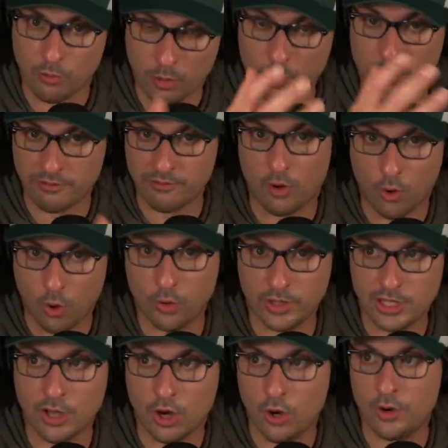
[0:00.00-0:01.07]
We want to
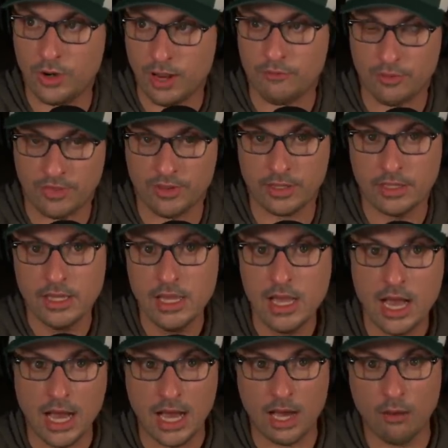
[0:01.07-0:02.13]
wholly own everything.
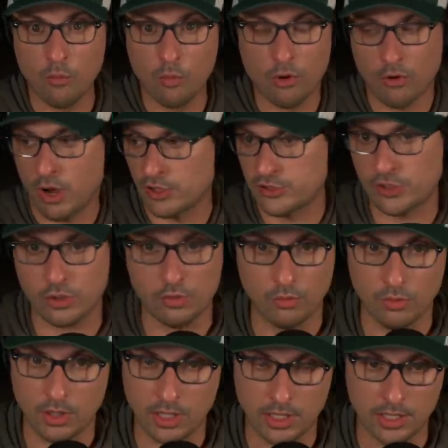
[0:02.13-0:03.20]
Uh, we're also,
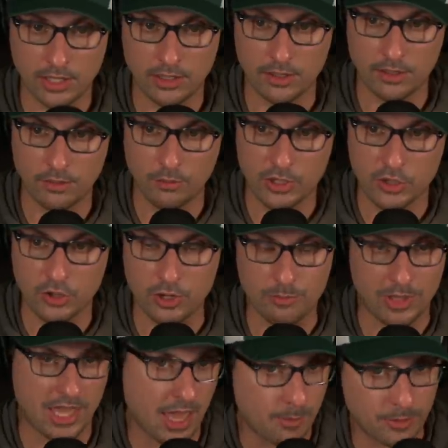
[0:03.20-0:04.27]
uh, we couldn't
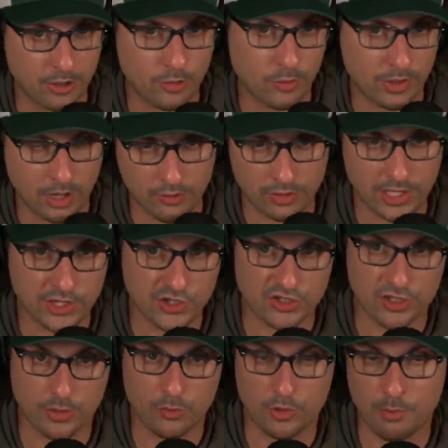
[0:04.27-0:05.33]
be happier with our
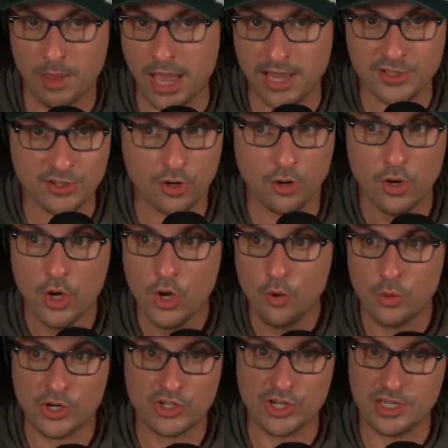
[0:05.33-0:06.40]
relationship with Paizo,
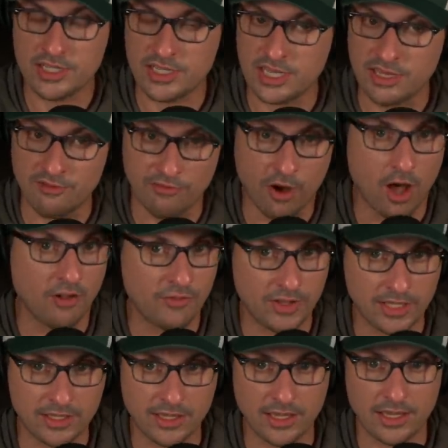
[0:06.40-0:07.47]
which is
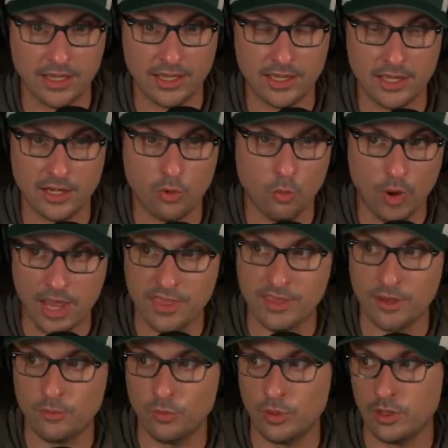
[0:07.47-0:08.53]
evolving uh, in a way
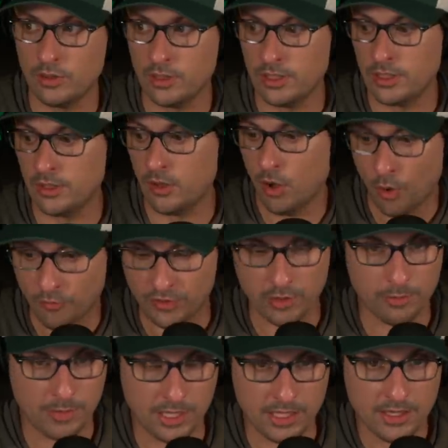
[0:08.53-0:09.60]
that will uh, hopefully
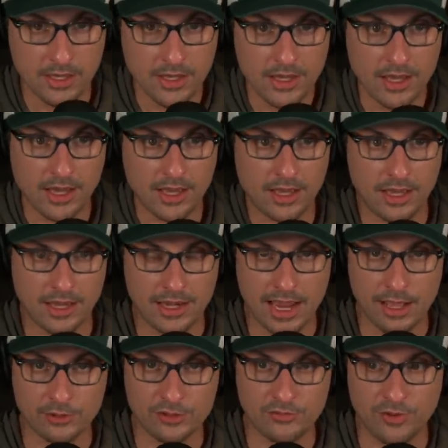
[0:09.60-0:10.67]
be uh,
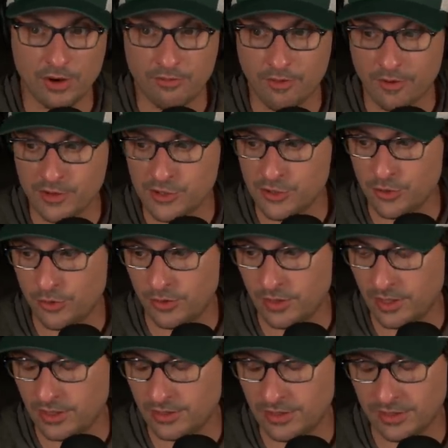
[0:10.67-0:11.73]
announced very, very soon.
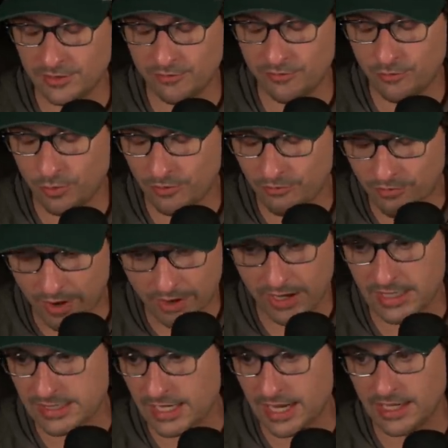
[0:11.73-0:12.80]
It, we're very
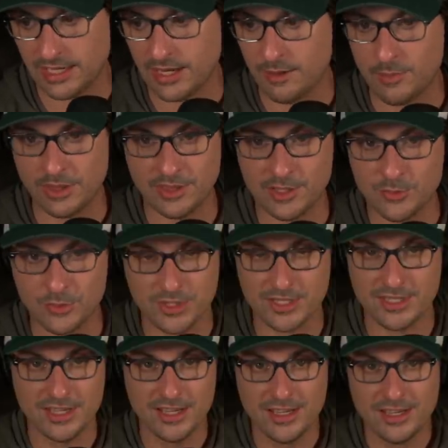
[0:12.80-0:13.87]
excited. I mean, this
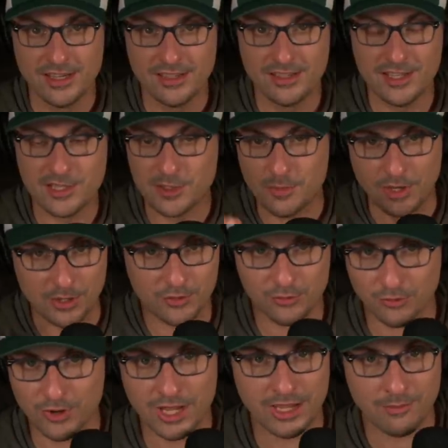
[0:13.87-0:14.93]
was this has been a
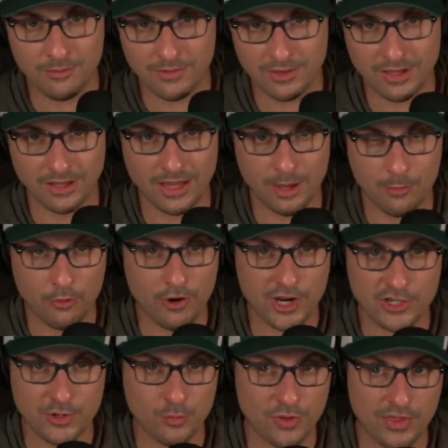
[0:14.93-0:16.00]
dream
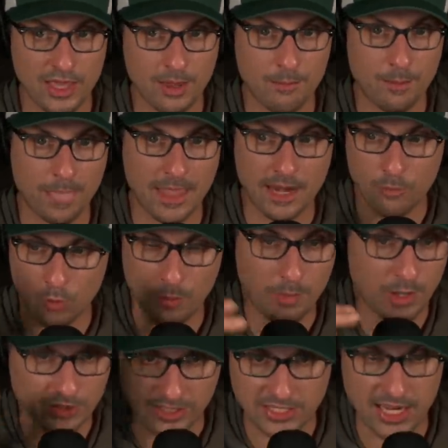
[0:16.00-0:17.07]
collaboration with them, and we're
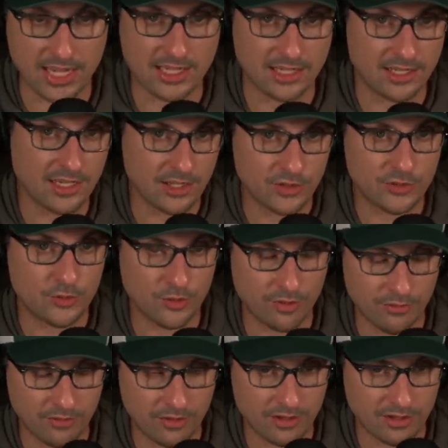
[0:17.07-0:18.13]
about to take it into
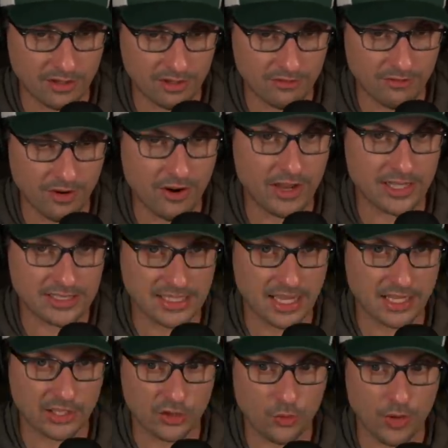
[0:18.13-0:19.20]
a, in a very
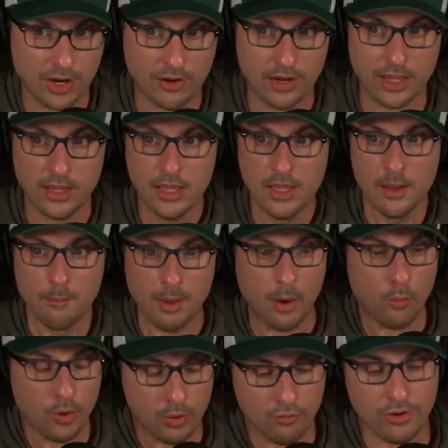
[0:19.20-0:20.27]
exciting new area.
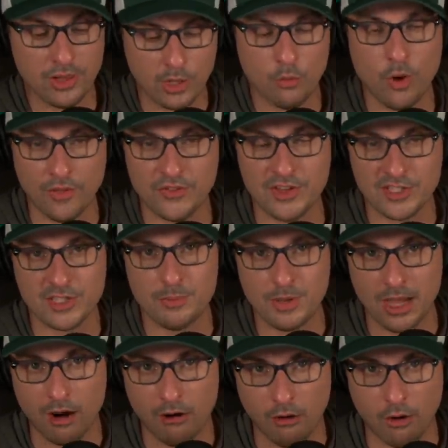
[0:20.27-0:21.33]
But we really want this to
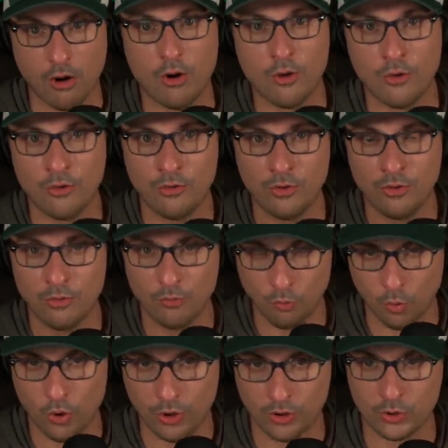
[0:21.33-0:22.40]
be our own
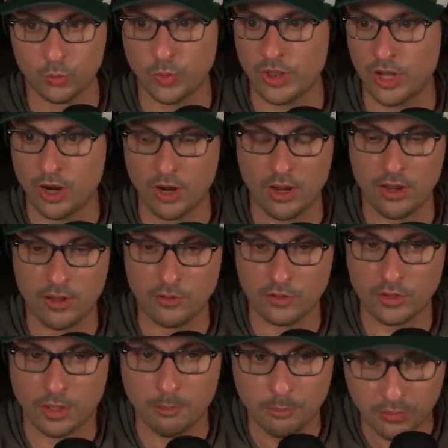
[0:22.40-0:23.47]
world, with our
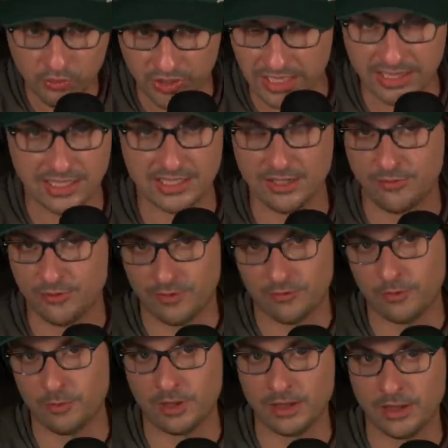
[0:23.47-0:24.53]
completely different
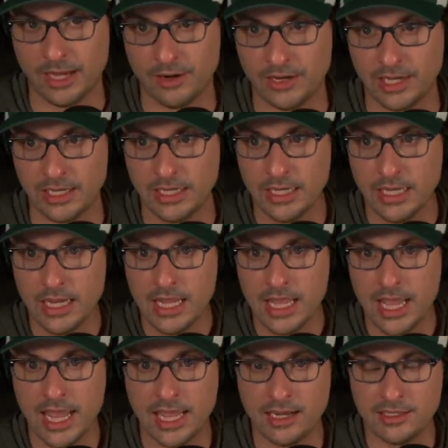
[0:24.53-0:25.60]
from Golarion.
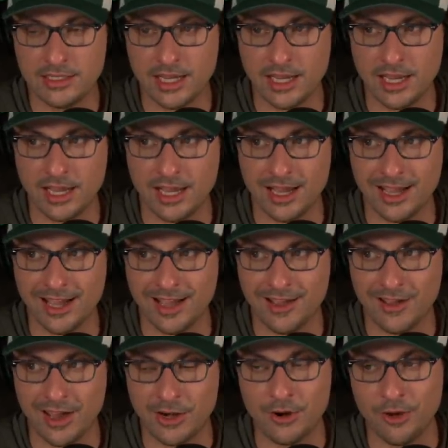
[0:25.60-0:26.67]
And uh,
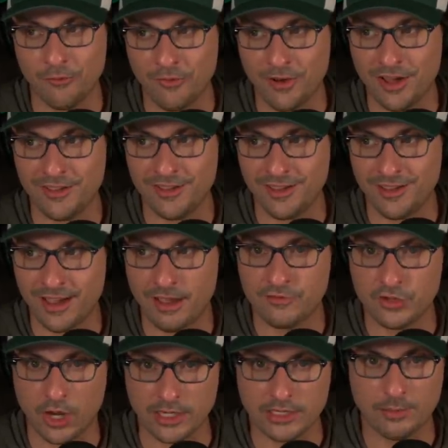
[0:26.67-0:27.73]
I don't know. I, I've
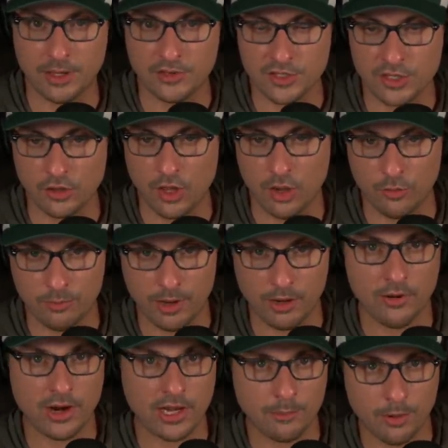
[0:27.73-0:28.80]
talked about this a lot with my
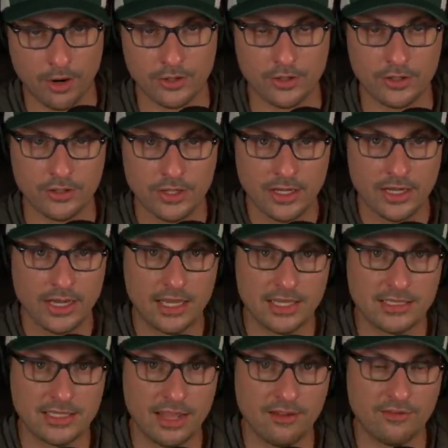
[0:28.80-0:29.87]
writing partner, uh,
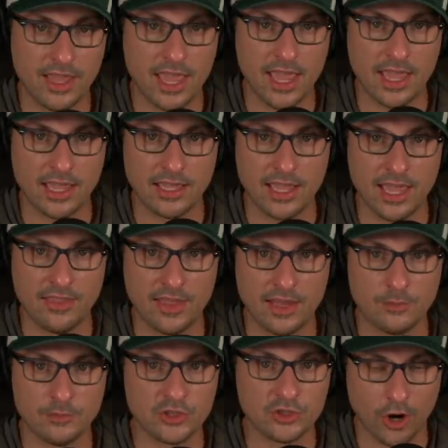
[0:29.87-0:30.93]
Dave Kang, and
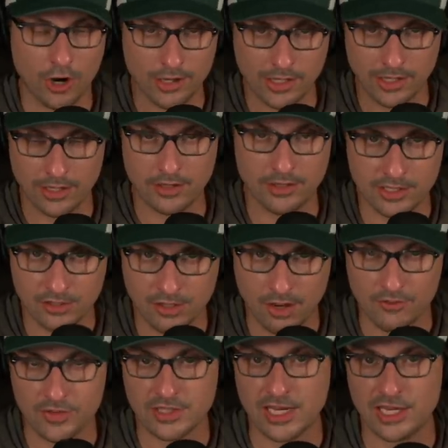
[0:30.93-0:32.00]
then I'm starting to get into these
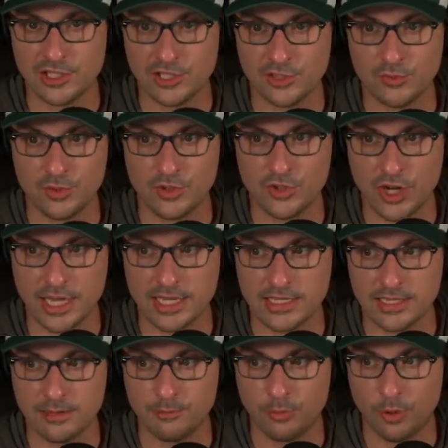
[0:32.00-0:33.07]
conversations with
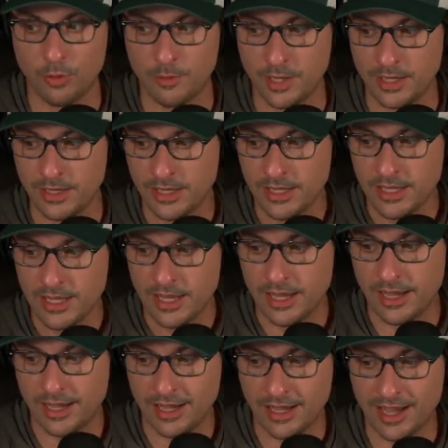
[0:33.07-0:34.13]
Jason Bulmahn.
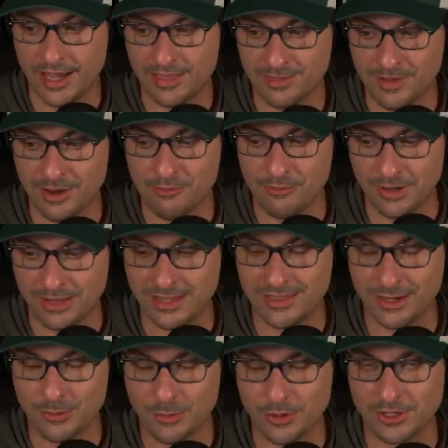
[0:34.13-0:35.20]
Uh, I, I really
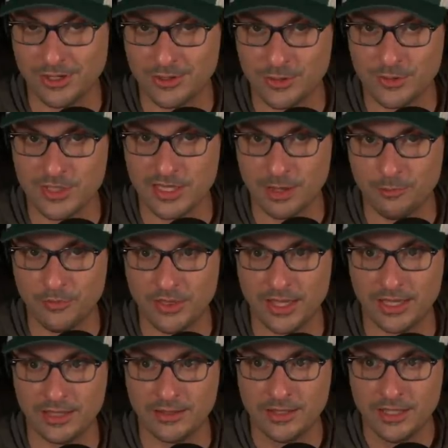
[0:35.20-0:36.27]
think we're going to do
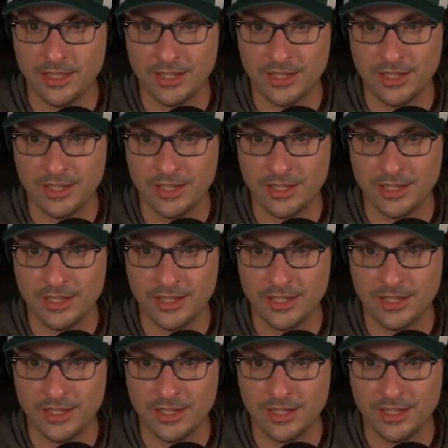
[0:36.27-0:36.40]
something.